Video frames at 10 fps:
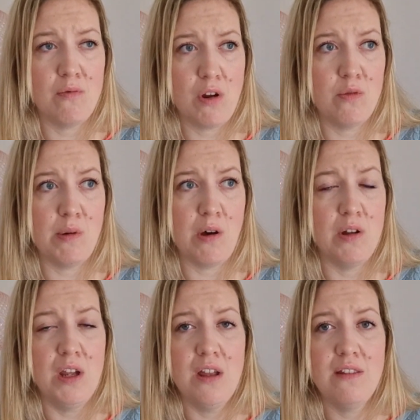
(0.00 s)
robot.
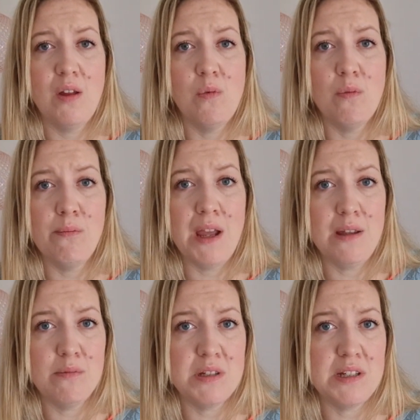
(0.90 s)
They will
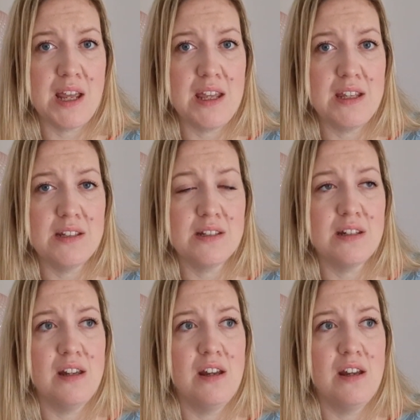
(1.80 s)
make mistakes,